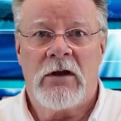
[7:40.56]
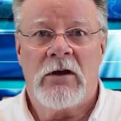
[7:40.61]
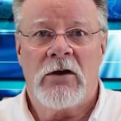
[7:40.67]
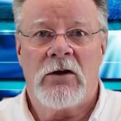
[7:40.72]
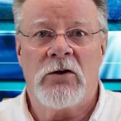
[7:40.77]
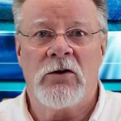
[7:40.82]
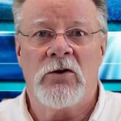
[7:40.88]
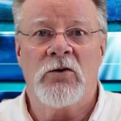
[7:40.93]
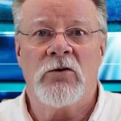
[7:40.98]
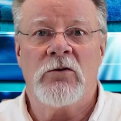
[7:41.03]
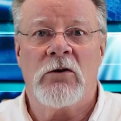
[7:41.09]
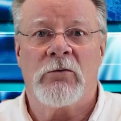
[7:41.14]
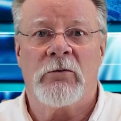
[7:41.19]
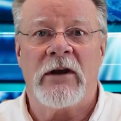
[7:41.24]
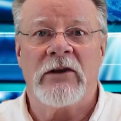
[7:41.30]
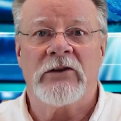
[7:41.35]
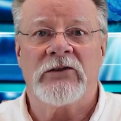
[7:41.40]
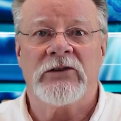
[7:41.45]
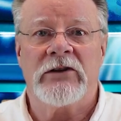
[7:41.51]
who,
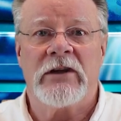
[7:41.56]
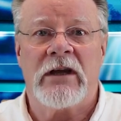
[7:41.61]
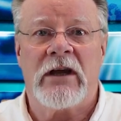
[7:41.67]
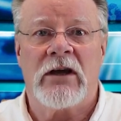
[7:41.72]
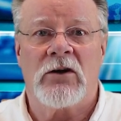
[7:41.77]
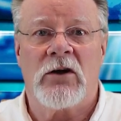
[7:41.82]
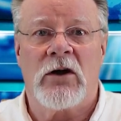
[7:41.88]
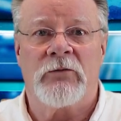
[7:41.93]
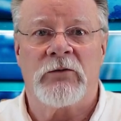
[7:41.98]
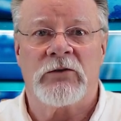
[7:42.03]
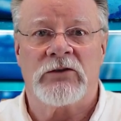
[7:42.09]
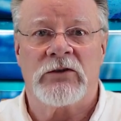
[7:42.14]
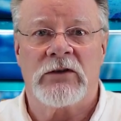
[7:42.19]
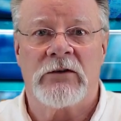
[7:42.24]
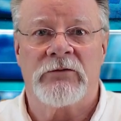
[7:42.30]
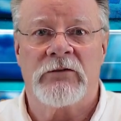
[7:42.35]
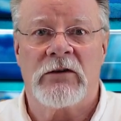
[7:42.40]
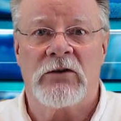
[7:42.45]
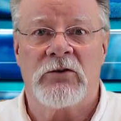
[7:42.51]
when seeing an officer
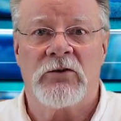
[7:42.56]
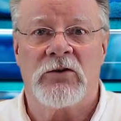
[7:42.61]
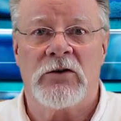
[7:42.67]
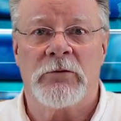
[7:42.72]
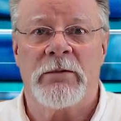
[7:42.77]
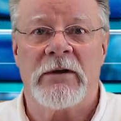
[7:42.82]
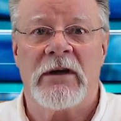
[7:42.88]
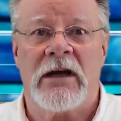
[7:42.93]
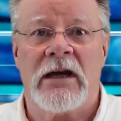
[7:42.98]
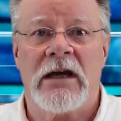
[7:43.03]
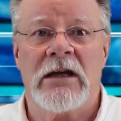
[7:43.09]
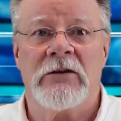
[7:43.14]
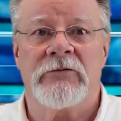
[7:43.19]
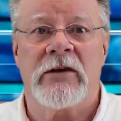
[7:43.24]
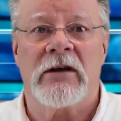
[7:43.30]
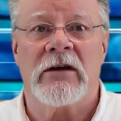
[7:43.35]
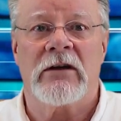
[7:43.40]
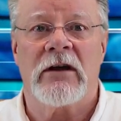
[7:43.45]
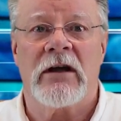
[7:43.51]
of the law
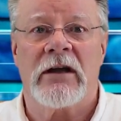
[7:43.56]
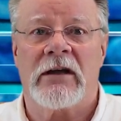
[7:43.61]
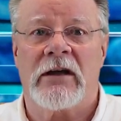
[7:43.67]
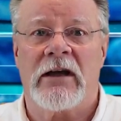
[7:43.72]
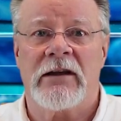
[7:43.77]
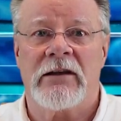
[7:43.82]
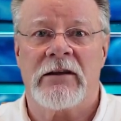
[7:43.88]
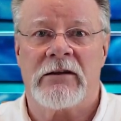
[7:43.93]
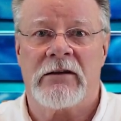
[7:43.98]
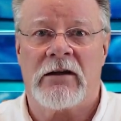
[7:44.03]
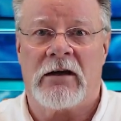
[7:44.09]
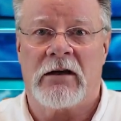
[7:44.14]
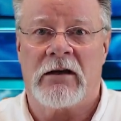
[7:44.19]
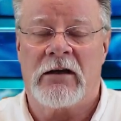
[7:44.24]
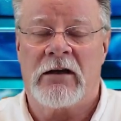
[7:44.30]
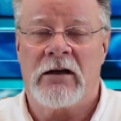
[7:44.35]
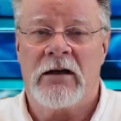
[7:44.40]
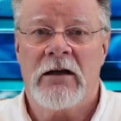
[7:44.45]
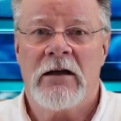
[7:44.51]
behaving like a
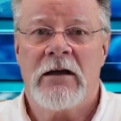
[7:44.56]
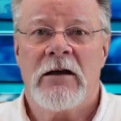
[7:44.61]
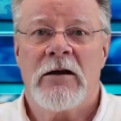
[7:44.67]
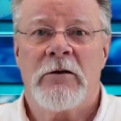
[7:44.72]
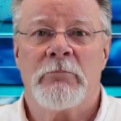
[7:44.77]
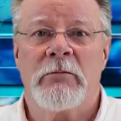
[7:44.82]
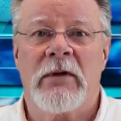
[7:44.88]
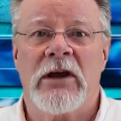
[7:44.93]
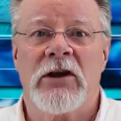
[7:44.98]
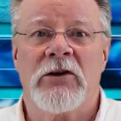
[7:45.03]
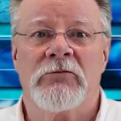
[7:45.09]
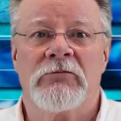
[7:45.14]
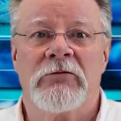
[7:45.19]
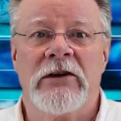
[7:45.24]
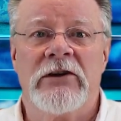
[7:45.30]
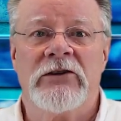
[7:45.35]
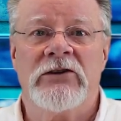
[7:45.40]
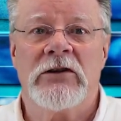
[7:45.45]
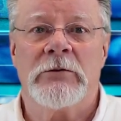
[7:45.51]
thug, may
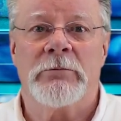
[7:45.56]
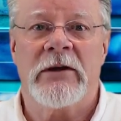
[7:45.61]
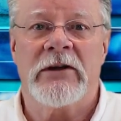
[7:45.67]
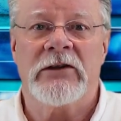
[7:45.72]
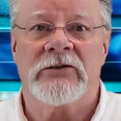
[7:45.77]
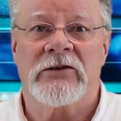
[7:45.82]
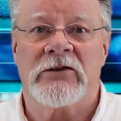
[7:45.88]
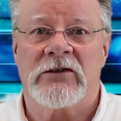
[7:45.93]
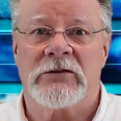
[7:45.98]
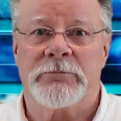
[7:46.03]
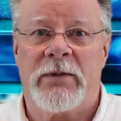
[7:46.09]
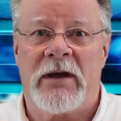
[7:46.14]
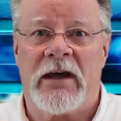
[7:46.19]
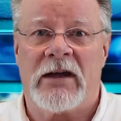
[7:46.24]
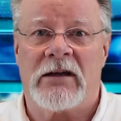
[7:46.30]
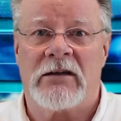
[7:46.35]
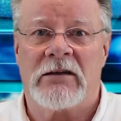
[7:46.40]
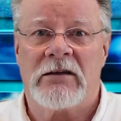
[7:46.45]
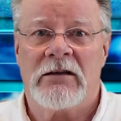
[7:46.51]
reasonably
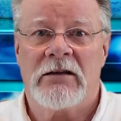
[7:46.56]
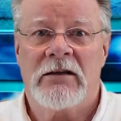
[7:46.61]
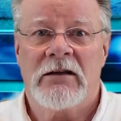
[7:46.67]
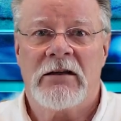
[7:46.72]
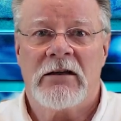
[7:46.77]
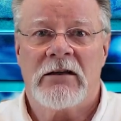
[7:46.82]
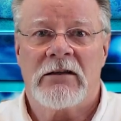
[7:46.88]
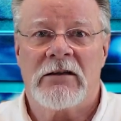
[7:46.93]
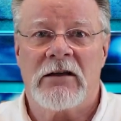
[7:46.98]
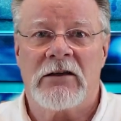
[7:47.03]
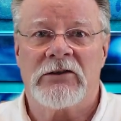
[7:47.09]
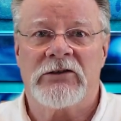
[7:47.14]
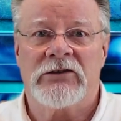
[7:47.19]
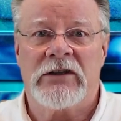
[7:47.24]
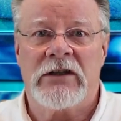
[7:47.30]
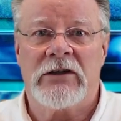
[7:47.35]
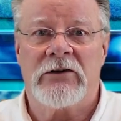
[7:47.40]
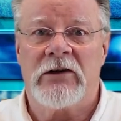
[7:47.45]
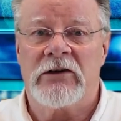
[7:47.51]
suspect that
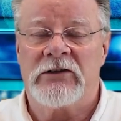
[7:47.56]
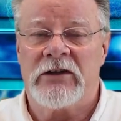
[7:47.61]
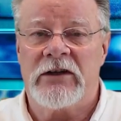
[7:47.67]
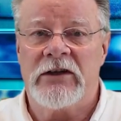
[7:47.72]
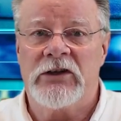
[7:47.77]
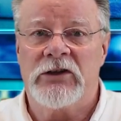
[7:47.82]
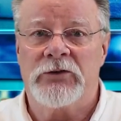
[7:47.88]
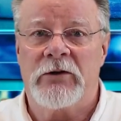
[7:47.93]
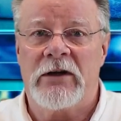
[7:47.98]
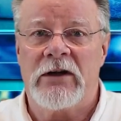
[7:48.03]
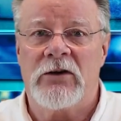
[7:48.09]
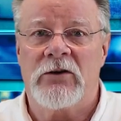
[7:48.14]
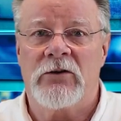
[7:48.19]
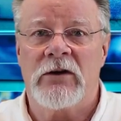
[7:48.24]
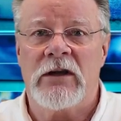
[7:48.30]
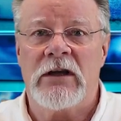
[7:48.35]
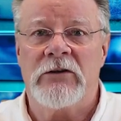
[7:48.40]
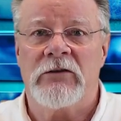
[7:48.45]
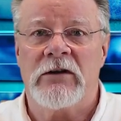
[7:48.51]
serious injury
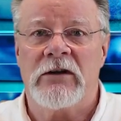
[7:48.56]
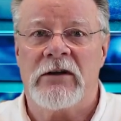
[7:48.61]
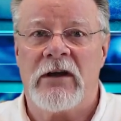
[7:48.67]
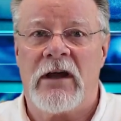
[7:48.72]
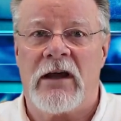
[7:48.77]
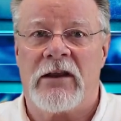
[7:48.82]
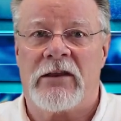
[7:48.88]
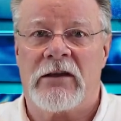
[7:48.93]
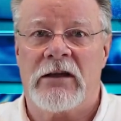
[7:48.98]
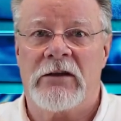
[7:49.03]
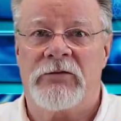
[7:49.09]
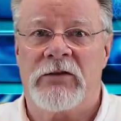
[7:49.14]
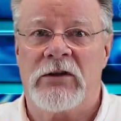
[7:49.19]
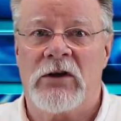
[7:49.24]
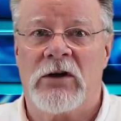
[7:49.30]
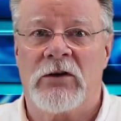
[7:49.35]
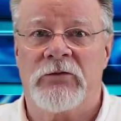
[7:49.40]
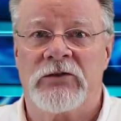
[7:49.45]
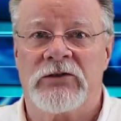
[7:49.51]
or even death, if
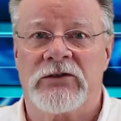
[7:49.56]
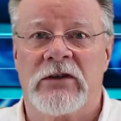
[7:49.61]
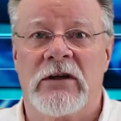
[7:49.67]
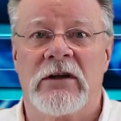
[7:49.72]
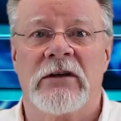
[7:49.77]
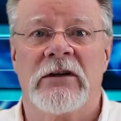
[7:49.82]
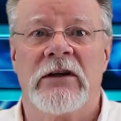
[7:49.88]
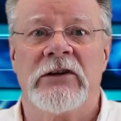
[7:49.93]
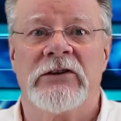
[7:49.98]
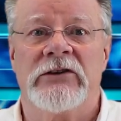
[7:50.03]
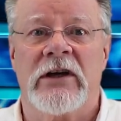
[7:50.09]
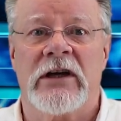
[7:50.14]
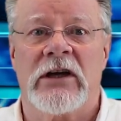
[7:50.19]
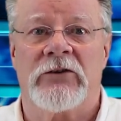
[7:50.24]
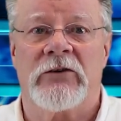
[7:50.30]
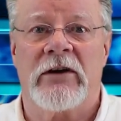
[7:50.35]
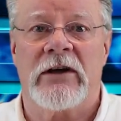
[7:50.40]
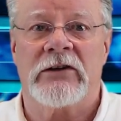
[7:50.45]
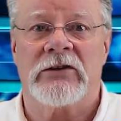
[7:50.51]
the officer
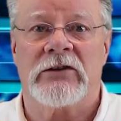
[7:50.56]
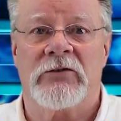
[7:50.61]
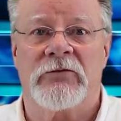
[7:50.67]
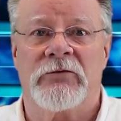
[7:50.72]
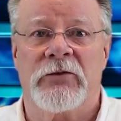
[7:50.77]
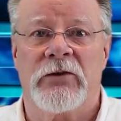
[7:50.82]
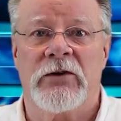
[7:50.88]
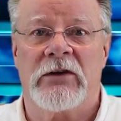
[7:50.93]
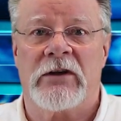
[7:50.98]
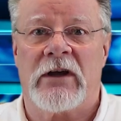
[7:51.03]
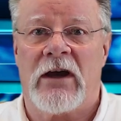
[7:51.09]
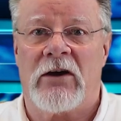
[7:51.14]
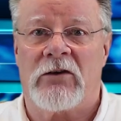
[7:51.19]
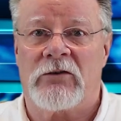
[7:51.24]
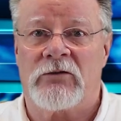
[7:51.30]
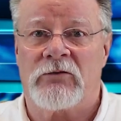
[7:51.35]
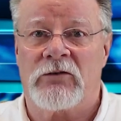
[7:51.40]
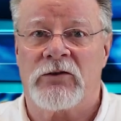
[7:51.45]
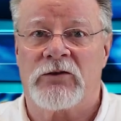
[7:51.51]
degenerates further
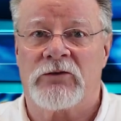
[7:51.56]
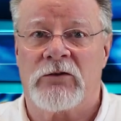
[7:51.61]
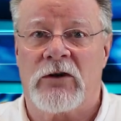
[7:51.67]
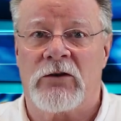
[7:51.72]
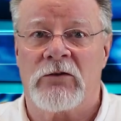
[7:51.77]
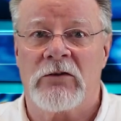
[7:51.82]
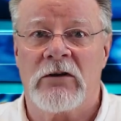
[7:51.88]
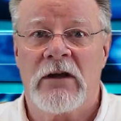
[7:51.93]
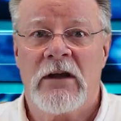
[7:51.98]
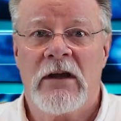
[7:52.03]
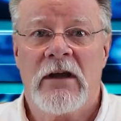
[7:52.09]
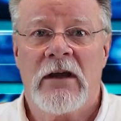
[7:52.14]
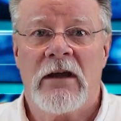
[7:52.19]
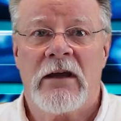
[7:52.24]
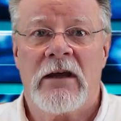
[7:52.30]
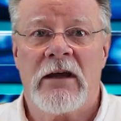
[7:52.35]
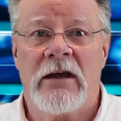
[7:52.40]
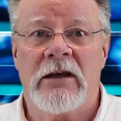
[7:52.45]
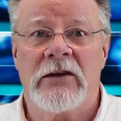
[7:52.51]
out of control,
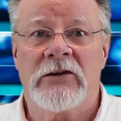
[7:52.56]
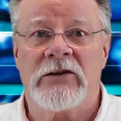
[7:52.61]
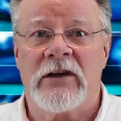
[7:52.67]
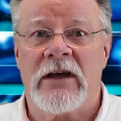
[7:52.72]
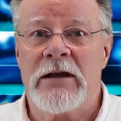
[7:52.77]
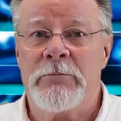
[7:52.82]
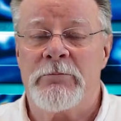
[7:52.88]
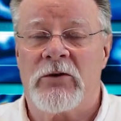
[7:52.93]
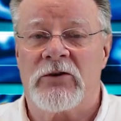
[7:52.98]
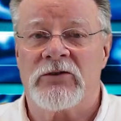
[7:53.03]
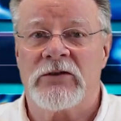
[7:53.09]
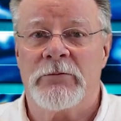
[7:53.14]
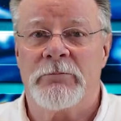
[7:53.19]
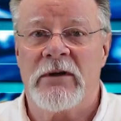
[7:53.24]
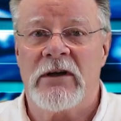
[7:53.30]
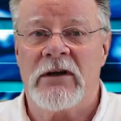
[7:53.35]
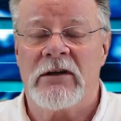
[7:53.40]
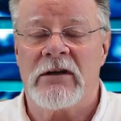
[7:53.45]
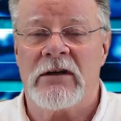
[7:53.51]
is a
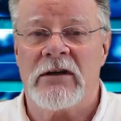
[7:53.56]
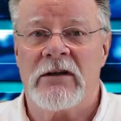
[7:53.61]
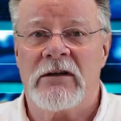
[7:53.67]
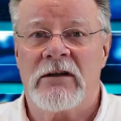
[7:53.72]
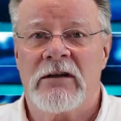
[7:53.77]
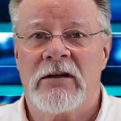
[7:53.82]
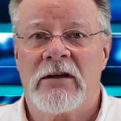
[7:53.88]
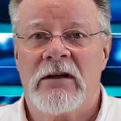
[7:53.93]
possibility.